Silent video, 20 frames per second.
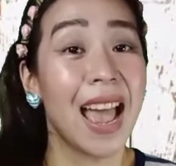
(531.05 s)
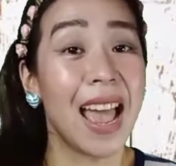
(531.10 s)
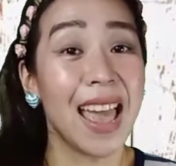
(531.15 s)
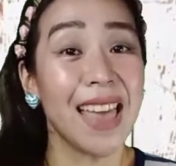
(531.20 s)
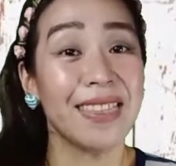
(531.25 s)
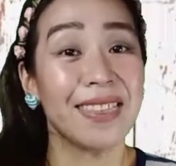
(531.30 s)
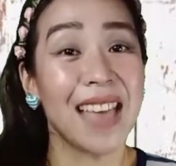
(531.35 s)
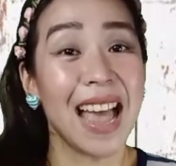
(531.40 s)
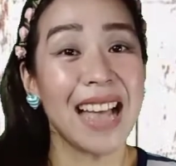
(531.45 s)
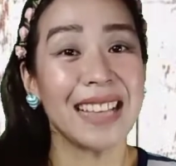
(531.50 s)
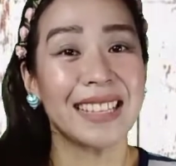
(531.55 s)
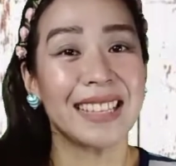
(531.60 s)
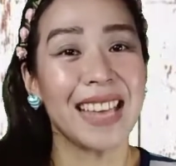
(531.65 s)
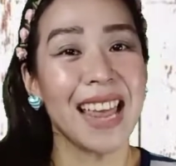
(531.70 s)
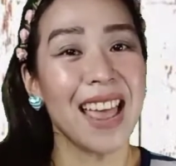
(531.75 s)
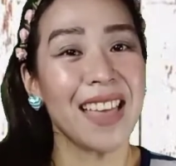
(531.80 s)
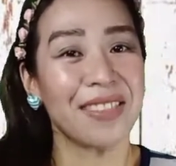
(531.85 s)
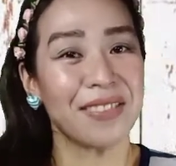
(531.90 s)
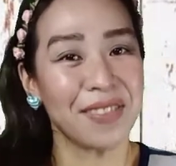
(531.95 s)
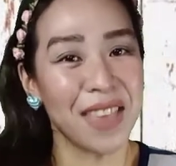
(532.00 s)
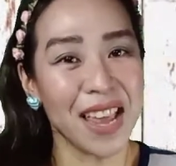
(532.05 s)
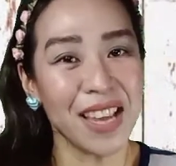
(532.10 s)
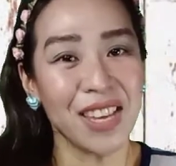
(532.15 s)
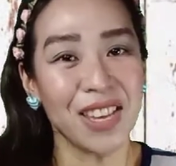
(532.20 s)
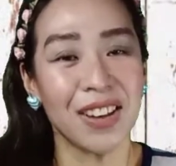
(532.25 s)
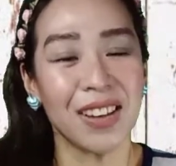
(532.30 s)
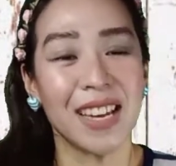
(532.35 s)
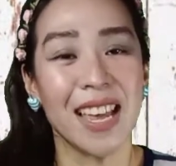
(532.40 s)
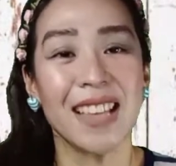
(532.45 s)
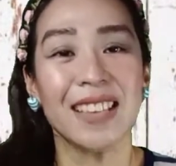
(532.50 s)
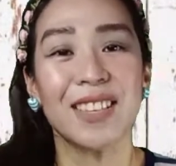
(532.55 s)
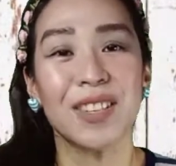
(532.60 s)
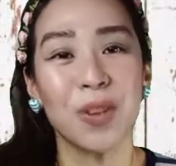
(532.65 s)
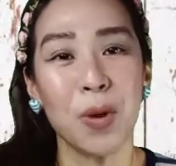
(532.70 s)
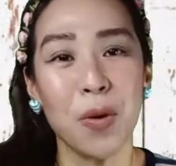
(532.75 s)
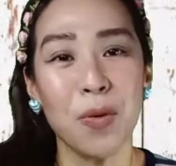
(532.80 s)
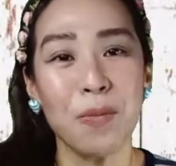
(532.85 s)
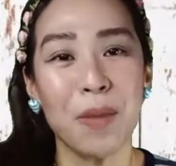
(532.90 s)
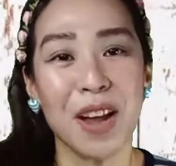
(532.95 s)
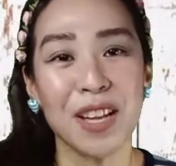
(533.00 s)
And that's it! Thank you again
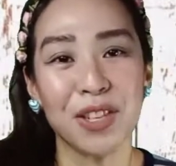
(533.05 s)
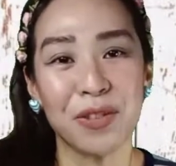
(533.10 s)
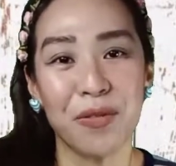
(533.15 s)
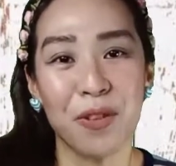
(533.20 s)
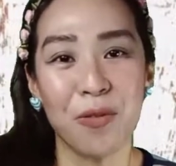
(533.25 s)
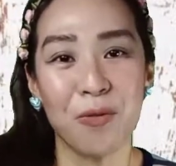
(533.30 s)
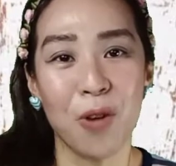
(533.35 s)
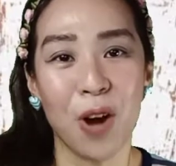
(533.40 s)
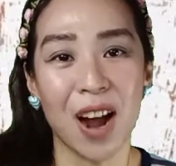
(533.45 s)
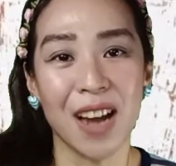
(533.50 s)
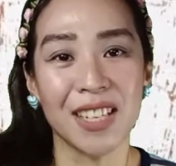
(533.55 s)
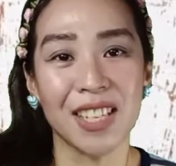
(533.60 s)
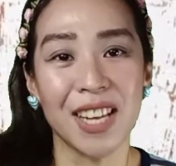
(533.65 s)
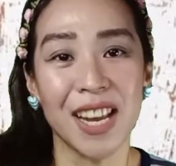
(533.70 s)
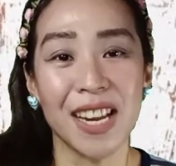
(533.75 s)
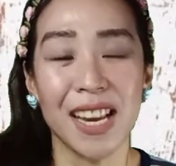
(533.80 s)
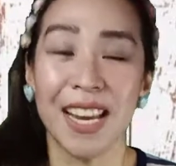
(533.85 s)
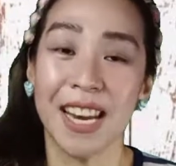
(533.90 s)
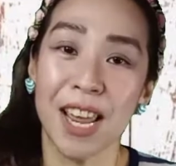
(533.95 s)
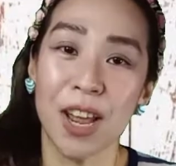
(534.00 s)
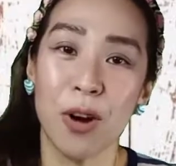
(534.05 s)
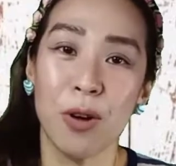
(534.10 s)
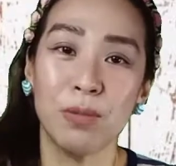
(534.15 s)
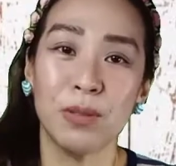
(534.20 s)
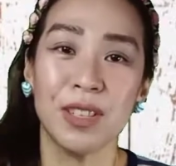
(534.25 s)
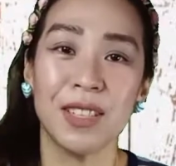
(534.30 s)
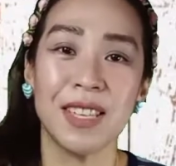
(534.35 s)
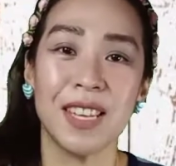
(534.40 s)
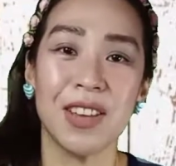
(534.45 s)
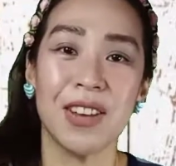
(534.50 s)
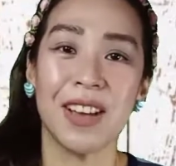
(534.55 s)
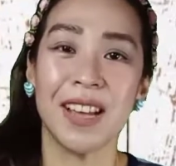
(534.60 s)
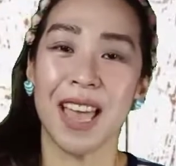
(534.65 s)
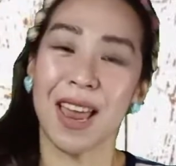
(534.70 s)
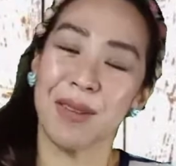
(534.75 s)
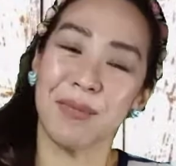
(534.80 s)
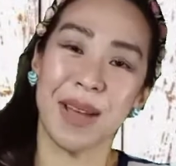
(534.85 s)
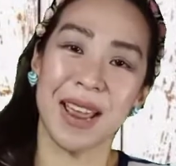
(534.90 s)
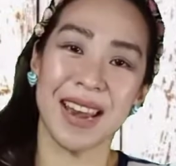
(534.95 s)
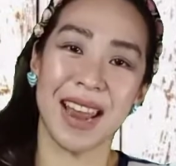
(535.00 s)
so much for watching, and I hope to see you
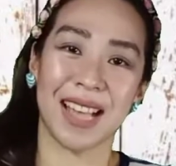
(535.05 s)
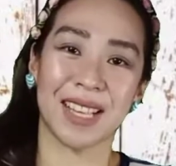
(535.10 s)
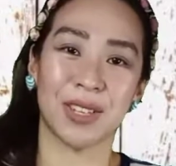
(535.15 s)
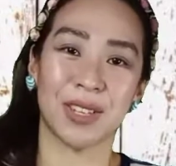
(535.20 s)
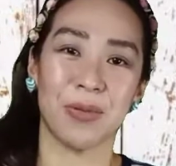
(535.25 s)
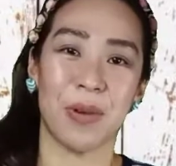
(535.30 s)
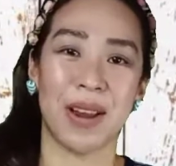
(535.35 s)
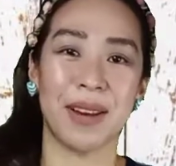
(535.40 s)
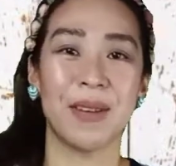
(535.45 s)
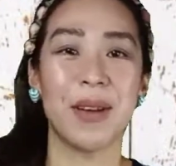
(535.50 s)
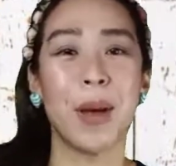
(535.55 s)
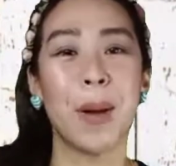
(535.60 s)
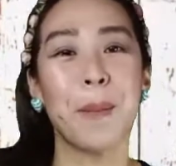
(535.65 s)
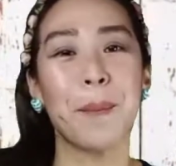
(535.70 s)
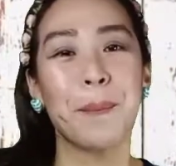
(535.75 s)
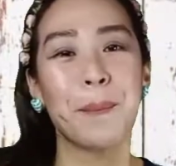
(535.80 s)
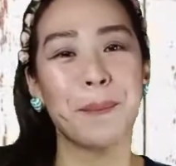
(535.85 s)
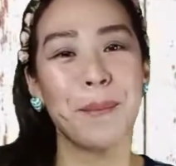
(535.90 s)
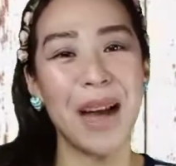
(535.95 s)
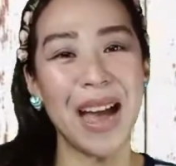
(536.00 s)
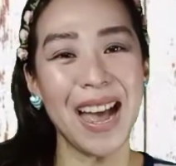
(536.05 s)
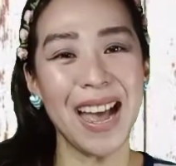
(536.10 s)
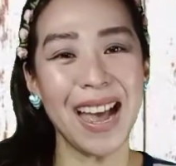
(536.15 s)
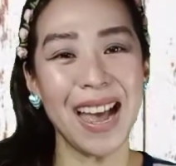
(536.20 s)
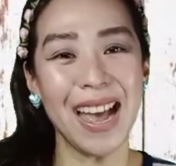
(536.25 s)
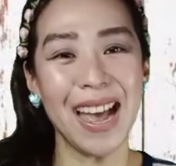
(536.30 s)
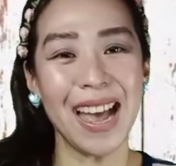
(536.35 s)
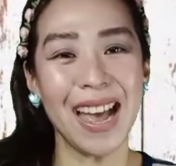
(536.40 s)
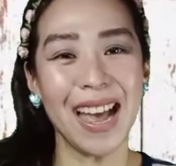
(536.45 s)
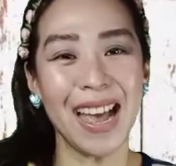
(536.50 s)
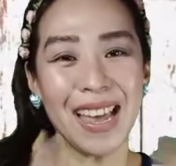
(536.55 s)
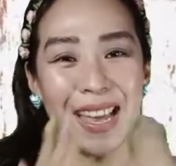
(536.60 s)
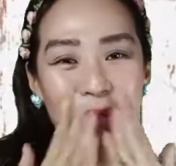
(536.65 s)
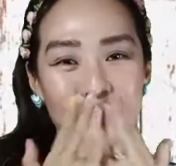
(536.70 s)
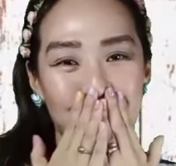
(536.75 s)
again on my next one. Bye!